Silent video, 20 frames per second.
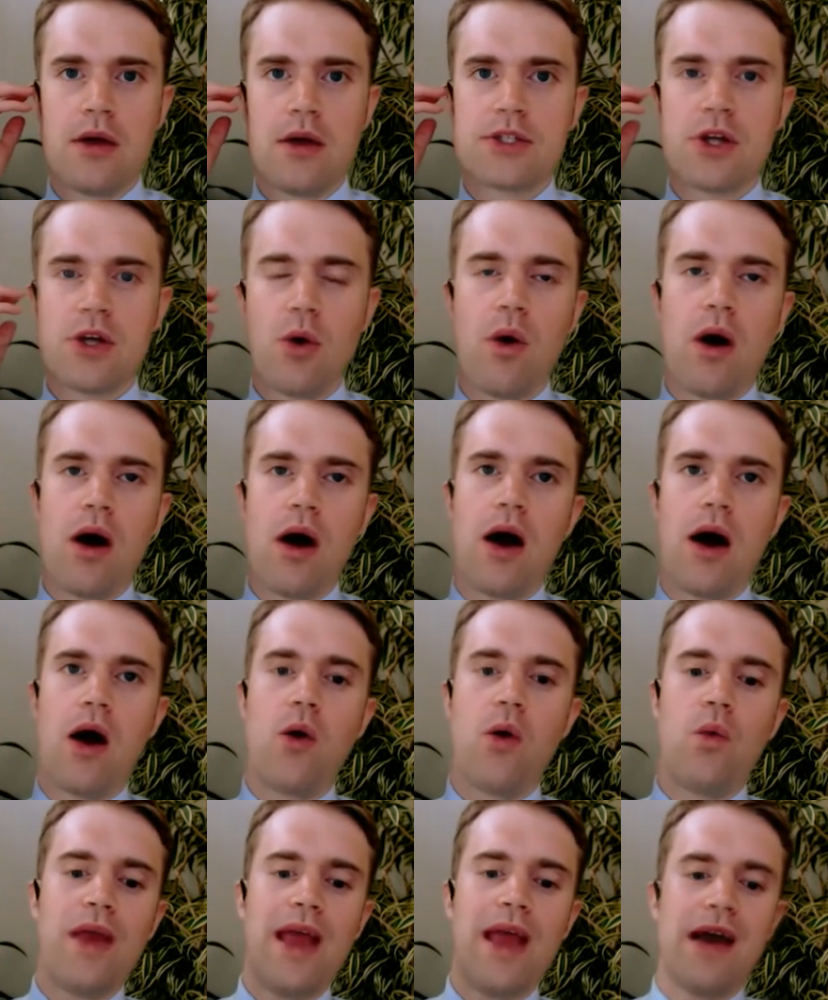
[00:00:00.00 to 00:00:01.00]
So
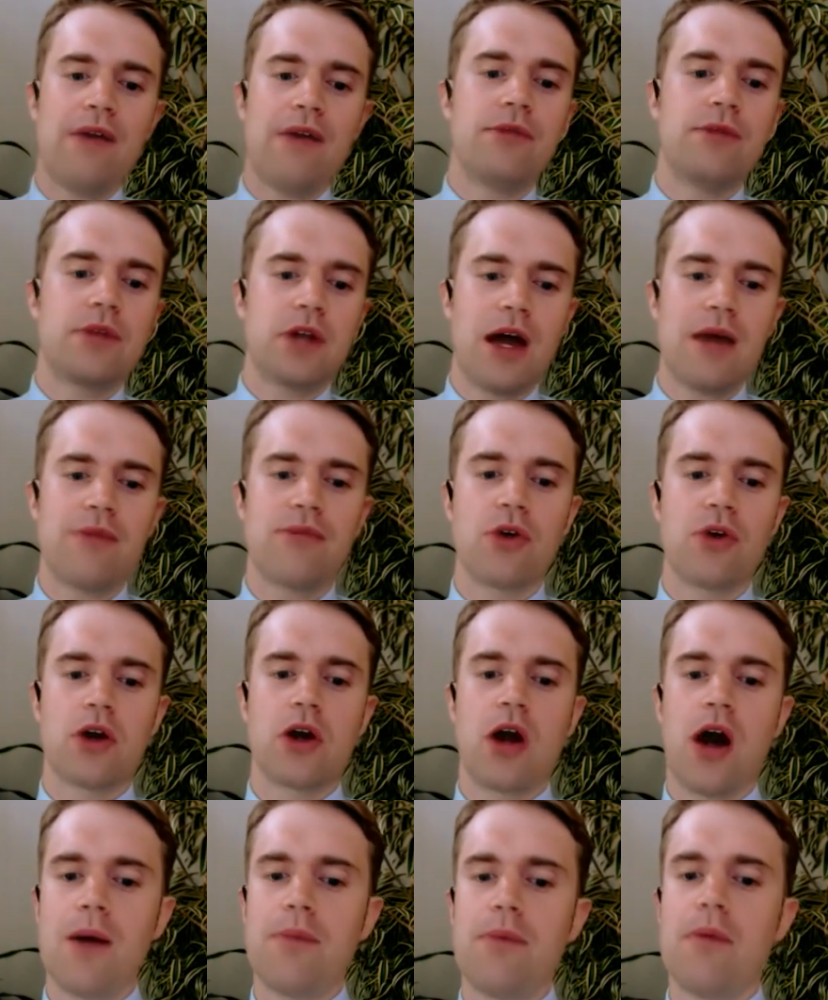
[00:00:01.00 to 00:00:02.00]
we have time for a
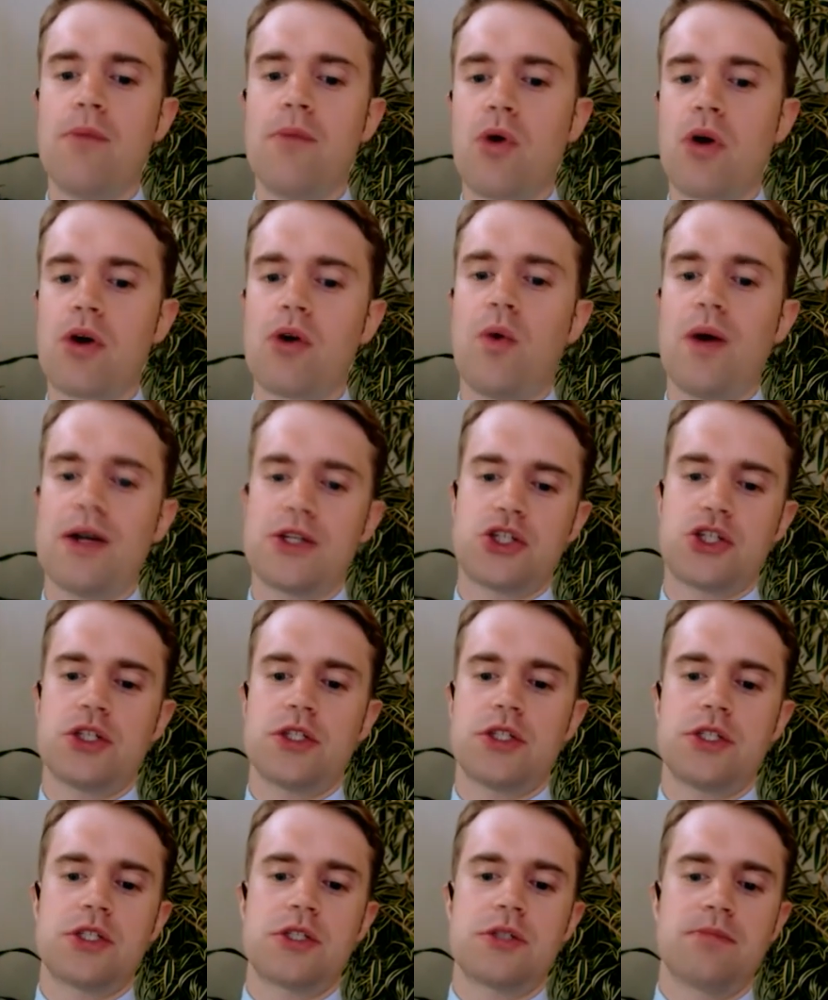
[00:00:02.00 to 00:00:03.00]
couple more
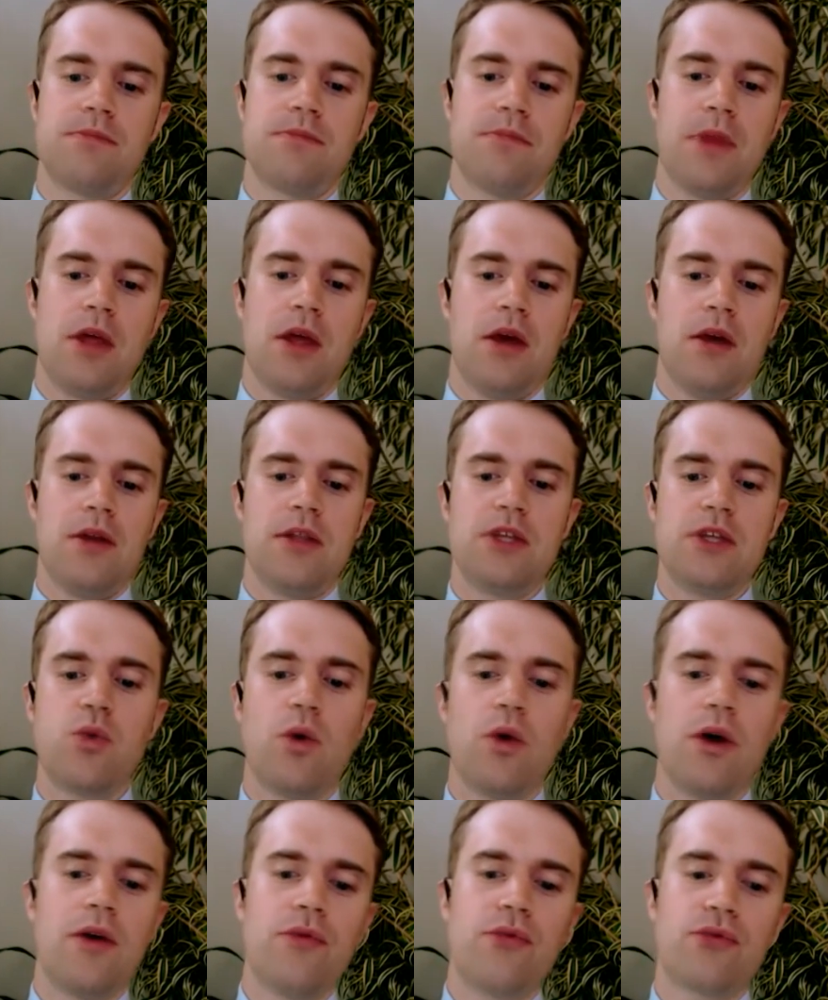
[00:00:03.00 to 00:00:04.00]
questions. This
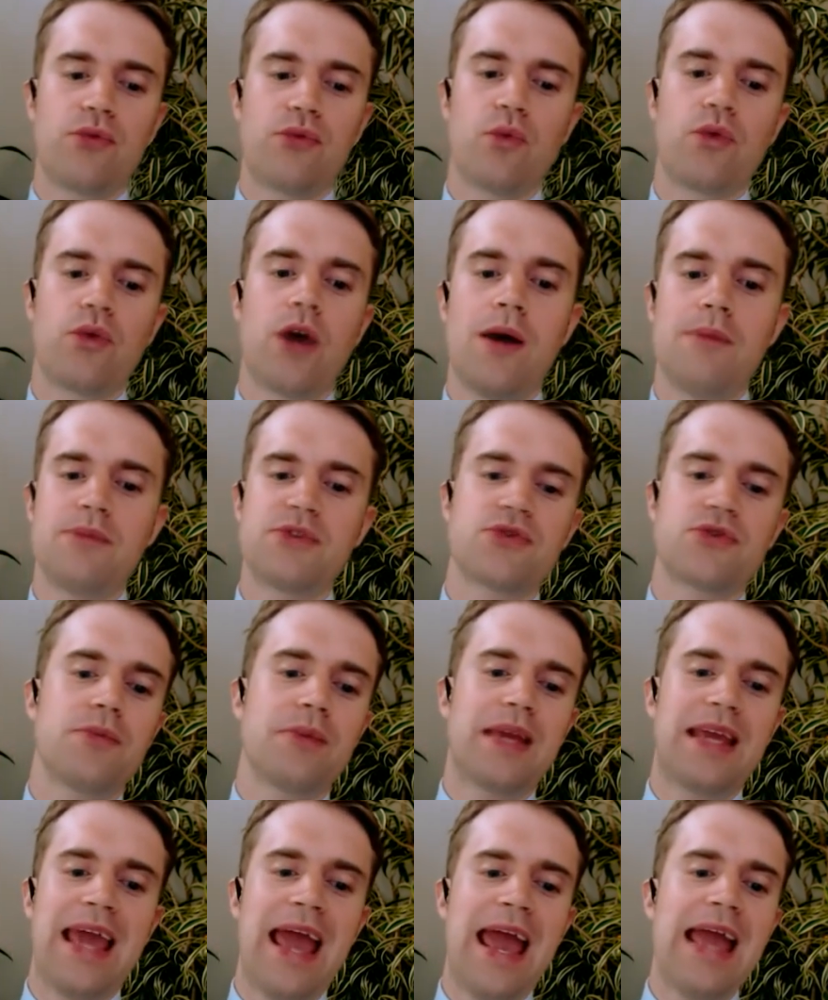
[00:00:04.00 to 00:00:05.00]
one comes
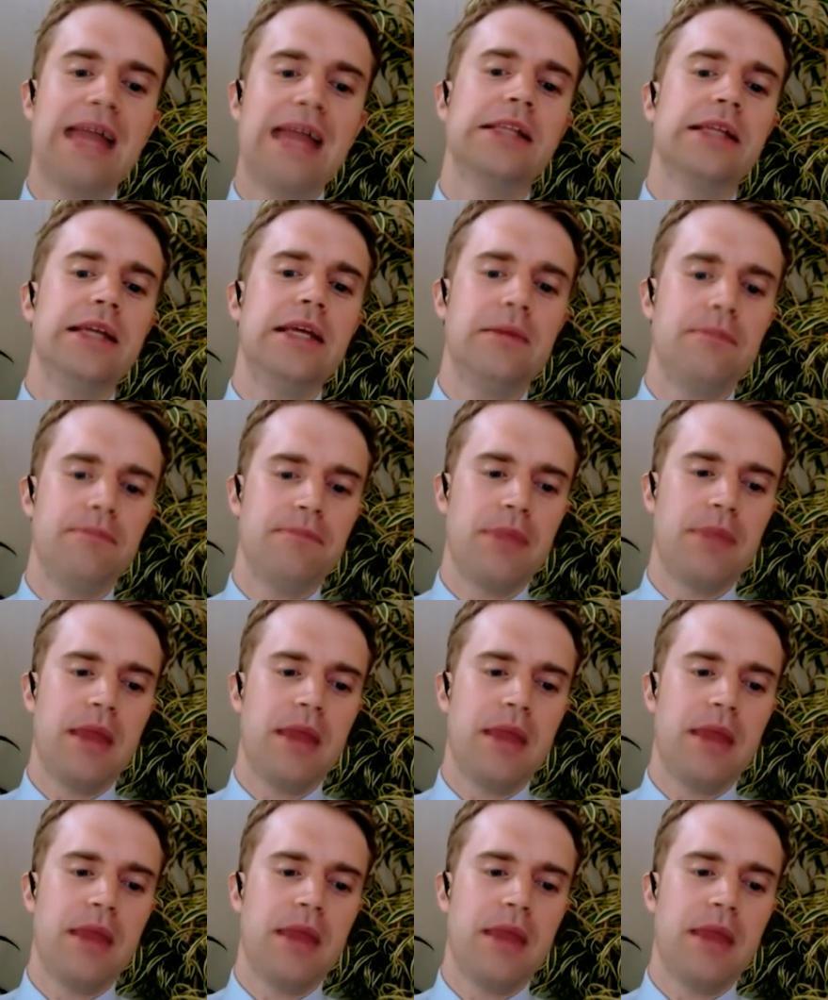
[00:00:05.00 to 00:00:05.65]
from Kaylee,